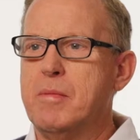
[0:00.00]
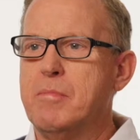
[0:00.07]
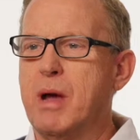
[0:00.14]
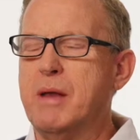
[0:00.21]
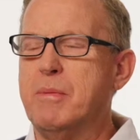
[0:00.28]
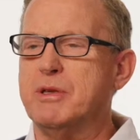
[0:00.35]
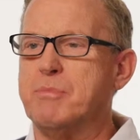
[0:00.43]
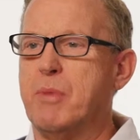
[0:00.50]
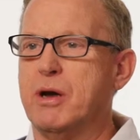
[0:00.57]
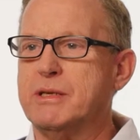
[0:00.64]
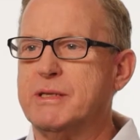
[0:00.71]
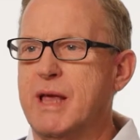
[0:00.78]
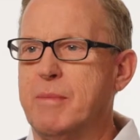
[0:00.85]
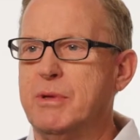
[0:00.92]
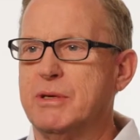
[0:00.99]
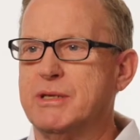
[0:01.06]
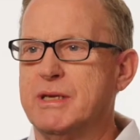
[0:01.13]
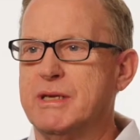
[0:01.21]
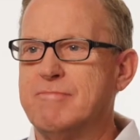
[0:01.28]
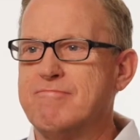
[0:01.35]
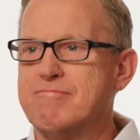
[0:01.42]
My name is Mark
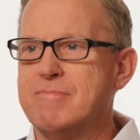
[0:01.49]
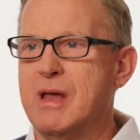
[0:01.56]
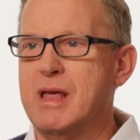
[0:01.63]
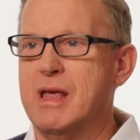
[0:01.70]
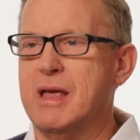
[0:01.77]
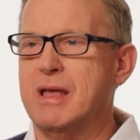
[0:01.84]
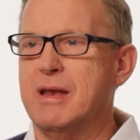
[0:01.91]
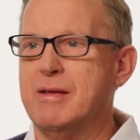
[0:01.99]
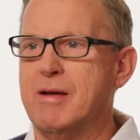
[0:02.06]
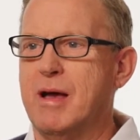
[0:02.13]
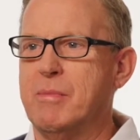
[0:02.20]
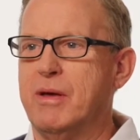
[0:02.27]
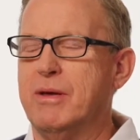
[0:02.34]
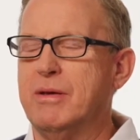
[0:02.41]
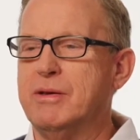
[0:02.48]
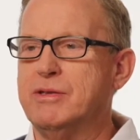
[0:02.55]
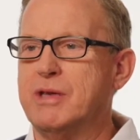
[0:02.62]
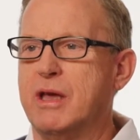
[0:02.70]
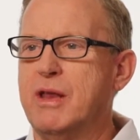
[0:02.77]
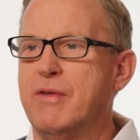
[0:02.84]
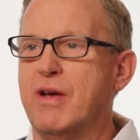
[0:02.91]
Samuelson, and I'm an
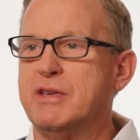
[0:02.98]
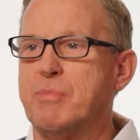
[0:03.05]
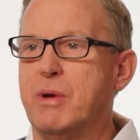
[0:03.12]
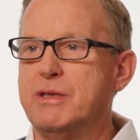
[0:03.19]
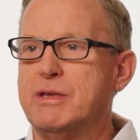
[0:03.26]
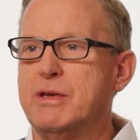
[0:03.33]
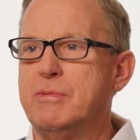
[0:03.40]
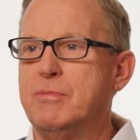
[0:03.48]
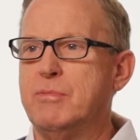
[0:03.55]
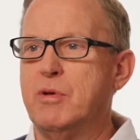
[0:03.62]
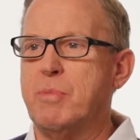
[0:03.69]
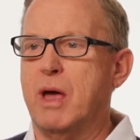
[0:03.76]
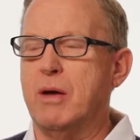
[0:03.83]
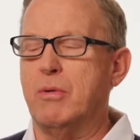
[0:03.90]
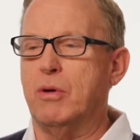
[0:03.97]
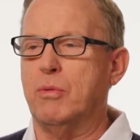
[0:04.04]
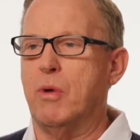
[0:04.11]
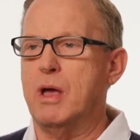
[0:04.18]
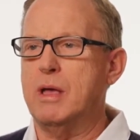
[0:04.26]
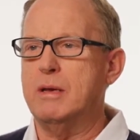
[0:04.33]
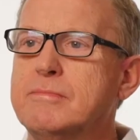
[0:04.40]
Executive Vice President with PAC
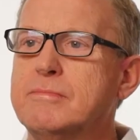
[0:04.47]
Worldwide.